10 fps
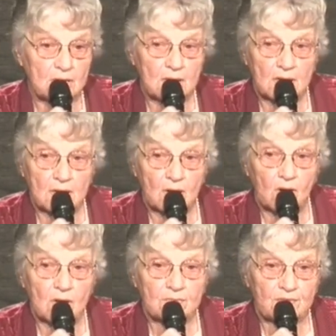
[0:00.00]
all of
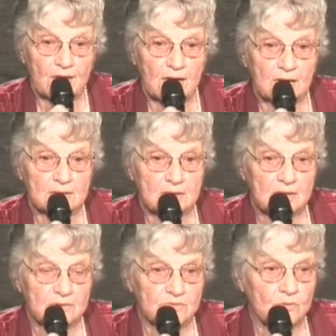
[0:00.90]
that. And
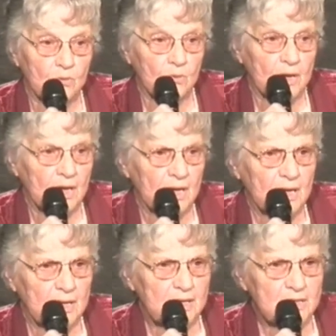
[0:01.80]
so he
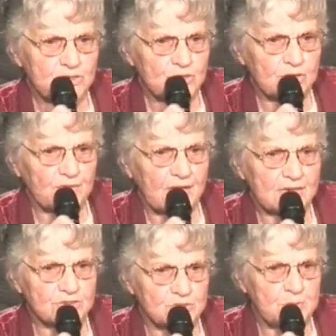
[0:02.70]
took that to
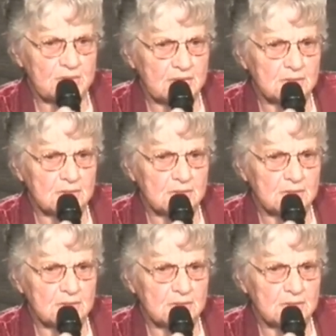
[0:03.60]
mean